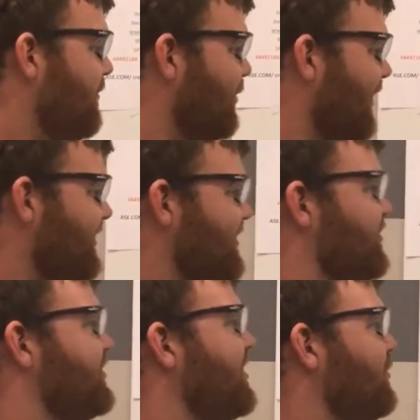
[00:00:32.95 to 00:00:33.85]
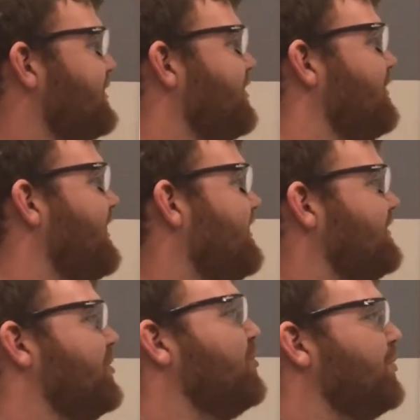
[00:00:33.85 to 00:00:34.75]
One of the sensors here would tell
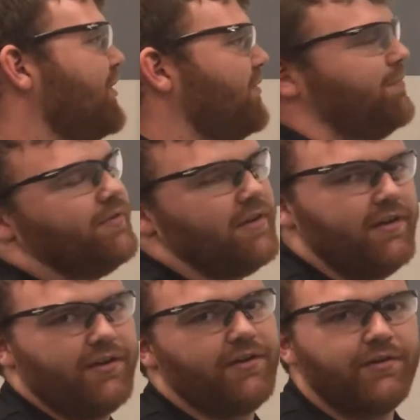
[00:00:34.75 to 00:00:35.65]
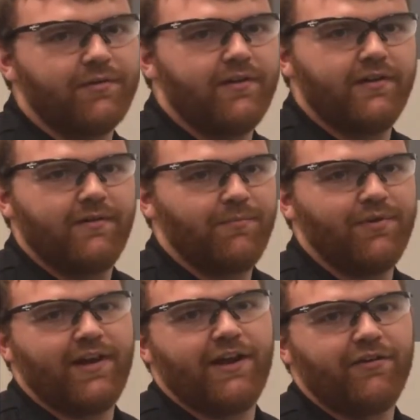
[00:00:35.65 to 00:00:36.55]
that to open up, you know,
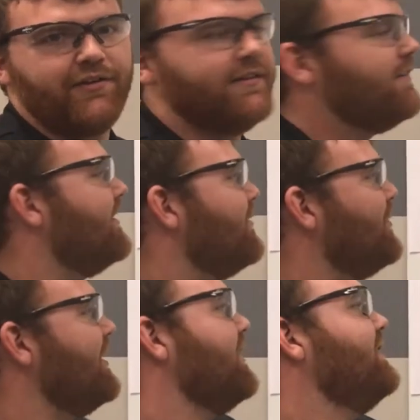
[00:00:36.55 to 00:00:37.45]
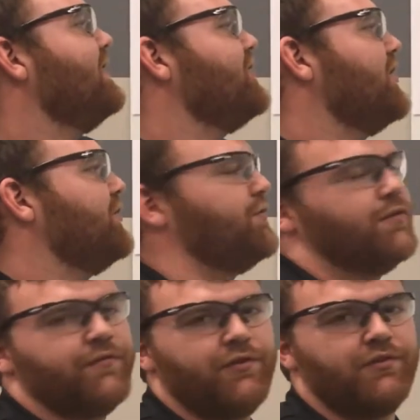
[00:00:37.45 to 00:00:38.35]
put air in it, and then we got the injectors for
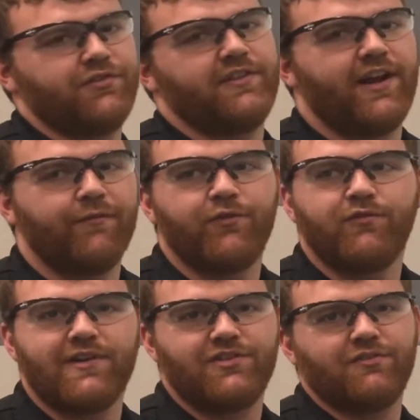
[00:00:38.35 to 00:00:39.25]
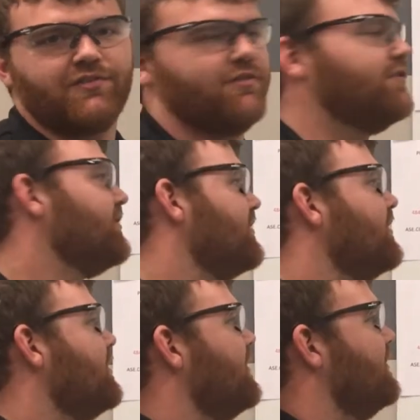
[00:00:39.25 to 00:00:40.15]
the fuel, so the air-fuel ratio to start
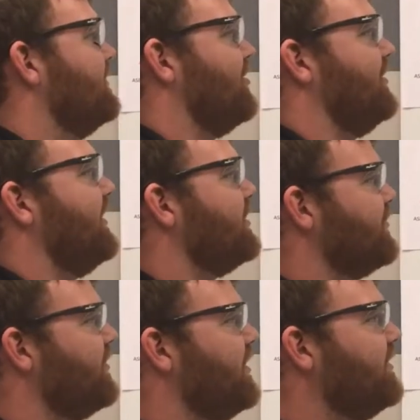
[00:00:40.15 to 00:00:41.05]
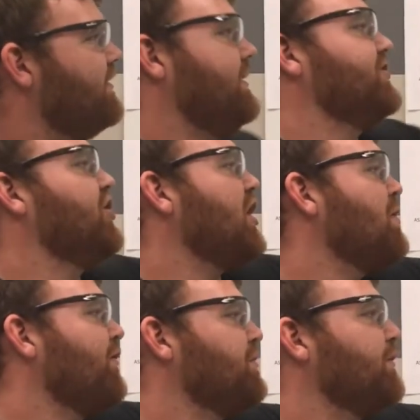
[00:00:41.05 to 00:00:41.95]
the start the engine running. It's all
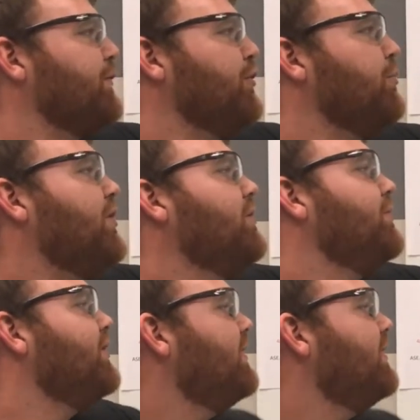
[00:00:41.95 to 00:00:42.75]
coming from the fuel pump.